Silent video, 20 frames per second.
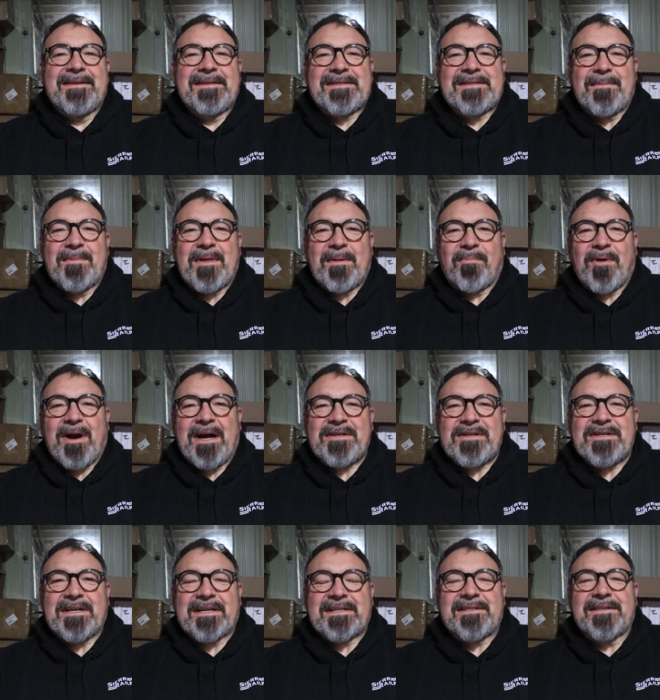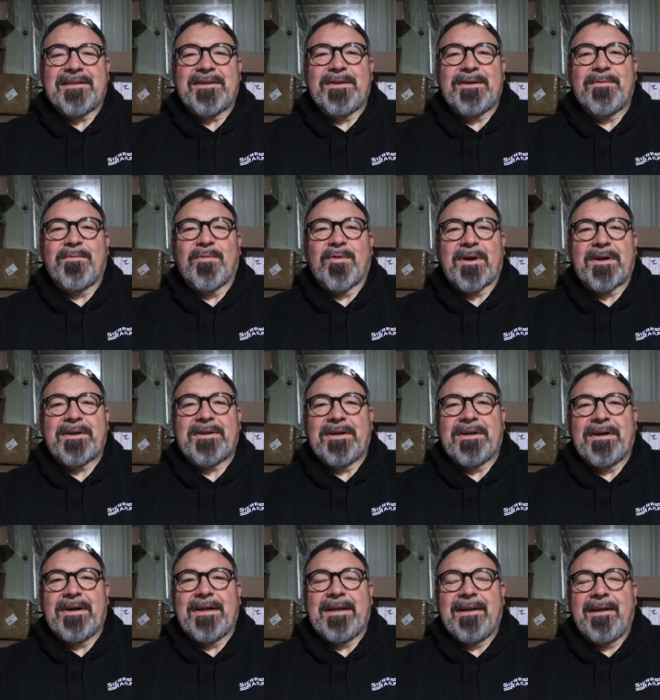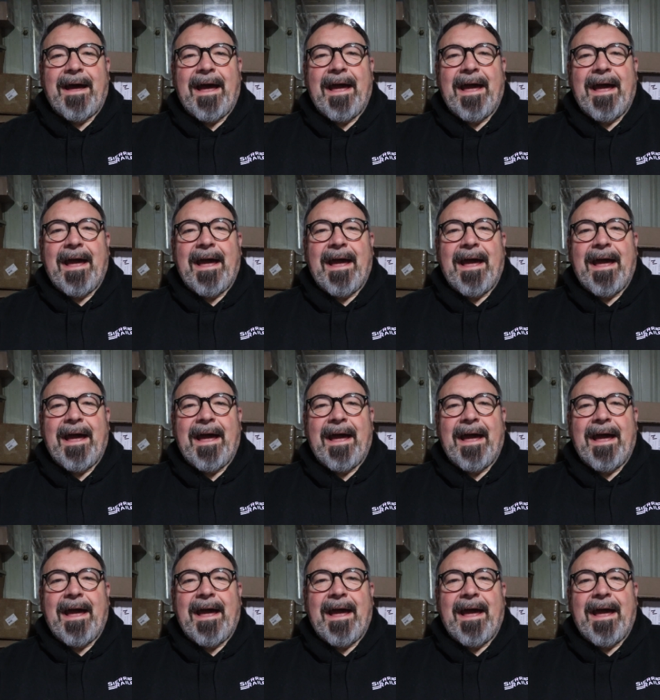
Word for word: some of the projects that you've worked on.